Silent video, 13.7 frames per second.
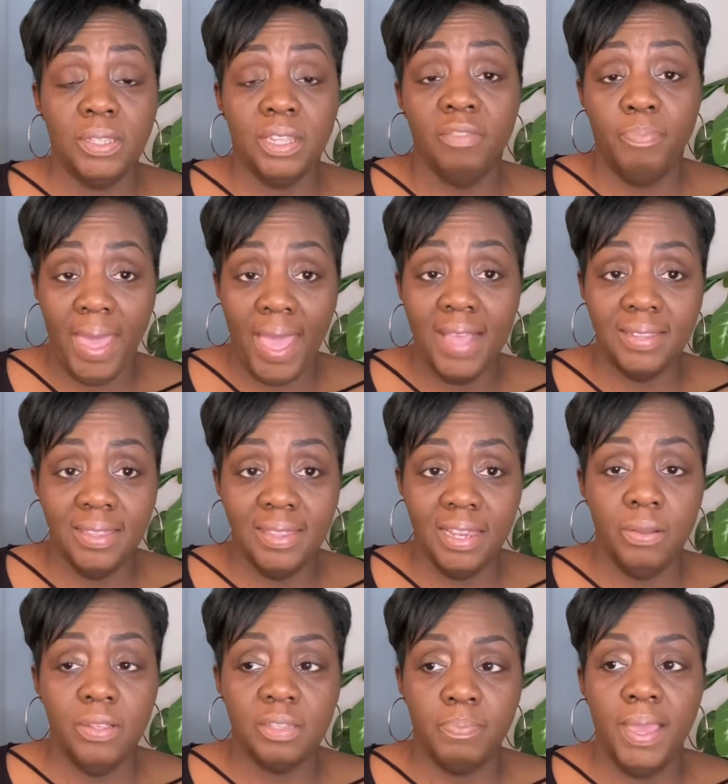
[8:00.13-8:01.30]
of passing their
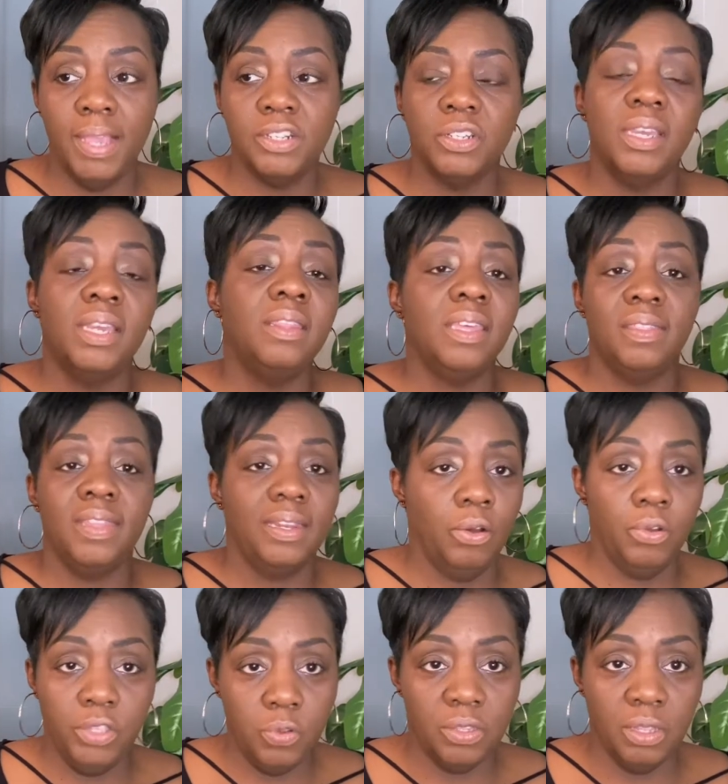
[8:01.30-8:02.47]
inspection, and then they
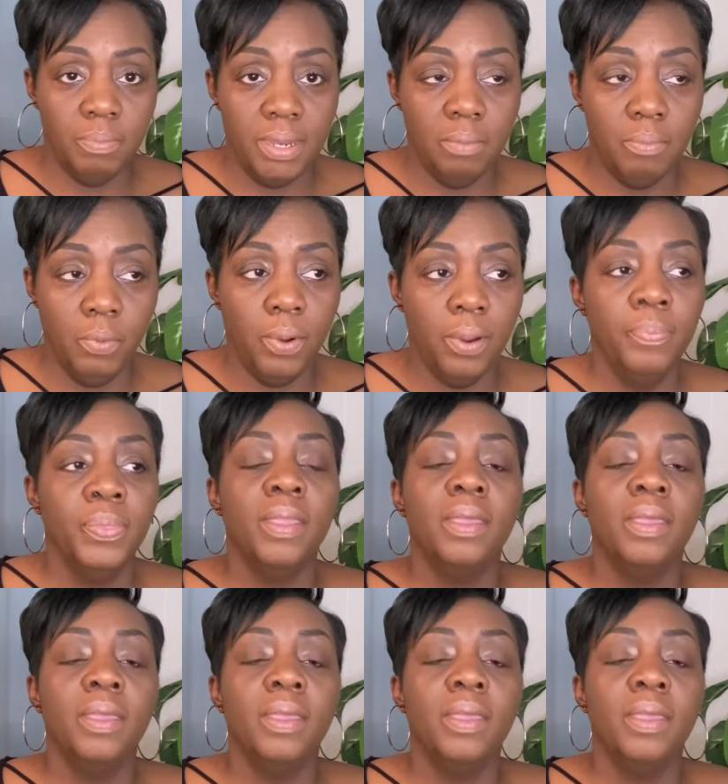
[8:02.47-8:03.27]
don't use them anymore,